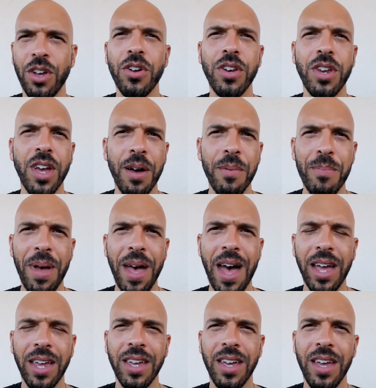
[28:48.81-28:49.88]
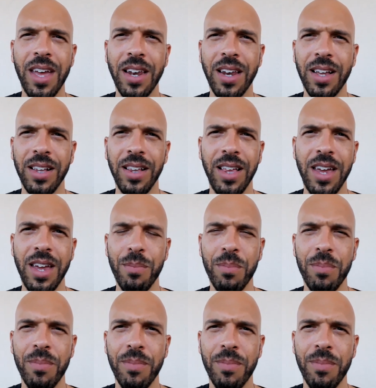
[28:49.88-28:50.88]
could come back and claim.